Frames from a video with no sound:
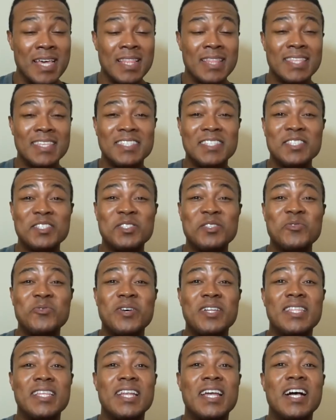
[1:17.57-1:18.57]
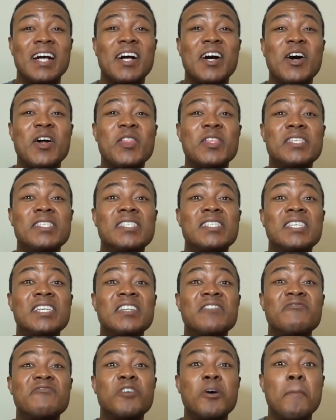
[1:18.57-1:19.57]
This is the one that I call the
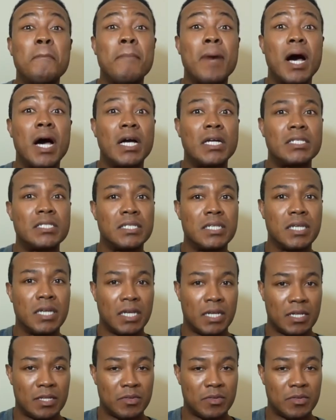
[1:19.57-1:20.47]
Sinful Martini.